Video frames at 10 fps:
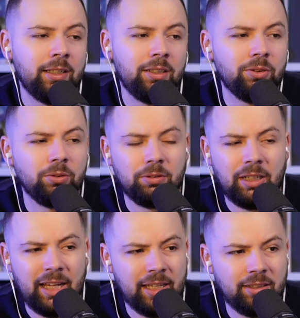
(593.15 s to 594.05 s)
So
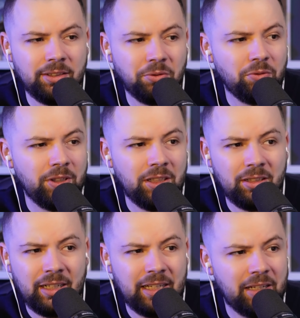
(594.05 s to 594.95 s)
I disagree
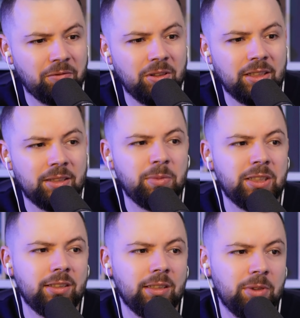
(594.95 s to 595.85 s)
here. I think he's
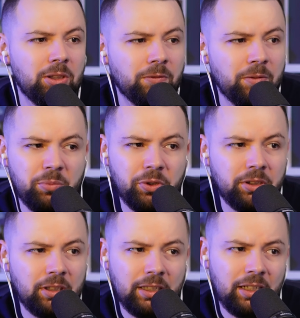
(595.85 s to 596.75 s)
missing a bit of a
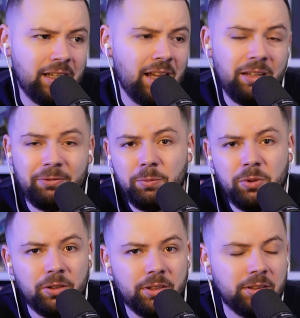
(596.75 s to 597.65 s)
point. I have to
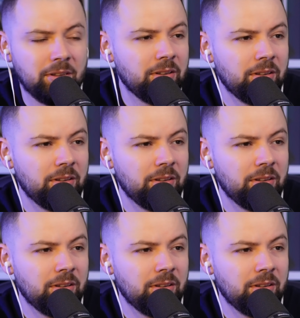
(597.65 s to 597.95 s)
be honest.